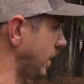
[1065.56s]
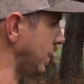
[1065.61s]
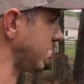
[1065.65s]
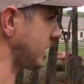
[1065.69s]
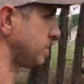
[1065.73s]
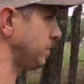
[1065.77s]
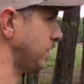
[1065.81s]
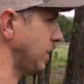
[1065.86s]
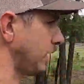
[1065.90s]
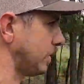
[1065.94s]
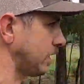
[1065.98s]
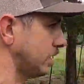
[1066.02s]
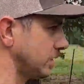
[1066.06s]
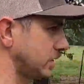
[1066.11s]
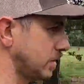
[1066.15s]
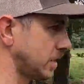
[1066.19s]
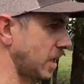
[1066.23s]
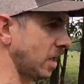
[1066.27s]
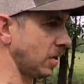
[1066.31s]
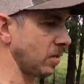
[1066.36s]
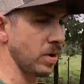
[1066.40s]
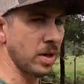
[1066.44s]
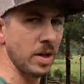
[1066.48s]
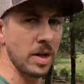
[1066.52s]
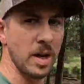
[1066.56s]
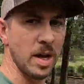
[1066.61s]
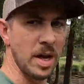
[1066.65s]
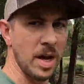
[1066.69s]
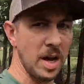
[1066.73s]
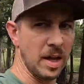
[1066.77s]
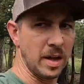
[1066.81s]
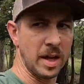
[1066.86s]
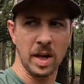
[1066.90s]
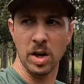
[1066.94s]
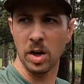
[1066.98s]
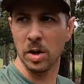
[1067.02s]
I expected. So
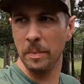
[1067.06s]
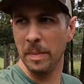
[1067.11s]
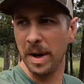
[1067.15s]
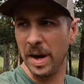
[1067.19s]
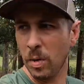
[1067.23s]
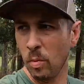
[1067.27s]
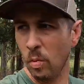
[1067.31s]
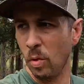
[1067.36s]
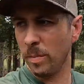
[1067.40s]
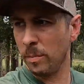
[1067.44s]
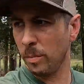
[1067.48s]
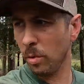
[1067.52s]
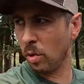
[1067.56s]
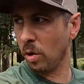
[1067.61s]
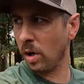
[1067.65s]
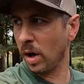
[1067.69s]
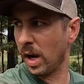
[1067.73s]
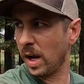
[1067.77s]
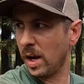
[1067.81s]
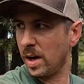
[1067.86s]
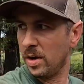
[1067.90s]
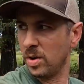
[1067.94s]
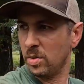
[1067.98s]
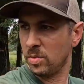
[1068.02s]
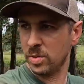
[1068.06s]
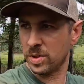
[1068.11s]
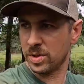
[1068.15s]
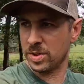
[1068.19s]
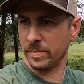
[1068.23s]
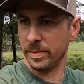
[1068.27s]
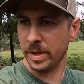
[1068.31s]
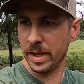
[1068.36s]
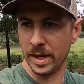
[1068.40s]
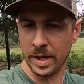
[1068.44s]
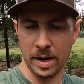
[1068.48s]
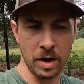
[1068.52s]
I'm gonna make one more load with
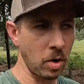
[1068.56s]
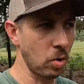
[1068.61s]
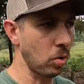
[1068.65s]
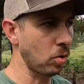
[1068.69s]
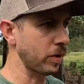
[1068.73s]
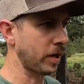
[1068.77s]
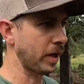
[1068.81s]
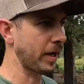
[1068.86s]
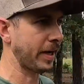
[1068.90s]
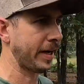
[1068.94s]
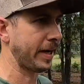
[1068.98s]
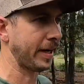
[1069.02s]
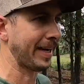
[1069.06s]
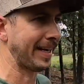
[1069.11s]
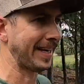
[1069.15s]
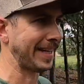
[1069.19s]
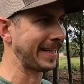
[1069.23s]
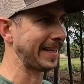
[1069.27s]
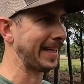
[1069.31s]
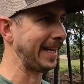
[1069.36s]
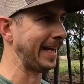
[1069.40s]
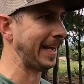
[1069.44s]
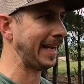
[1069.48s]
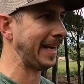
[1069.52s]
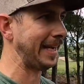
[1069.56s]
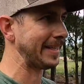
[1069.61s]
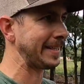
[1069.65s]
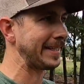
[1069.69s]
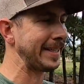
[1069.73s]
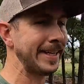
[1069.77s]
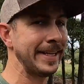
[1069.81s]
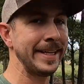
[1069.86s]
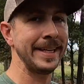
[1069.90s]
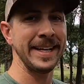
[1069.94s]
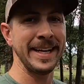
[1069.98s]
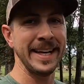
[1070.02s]
some of that old hay like that.
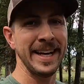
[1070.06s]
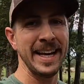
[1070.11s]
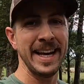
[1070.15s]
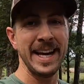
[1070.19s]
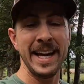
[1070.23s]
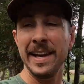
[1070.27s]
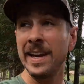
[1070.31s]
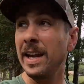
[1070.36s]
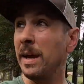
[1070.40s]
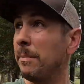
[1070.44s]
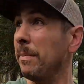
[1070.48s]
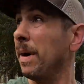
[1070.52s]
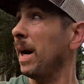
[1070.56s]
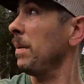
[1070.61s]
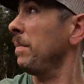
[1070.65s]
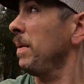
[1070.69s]
That may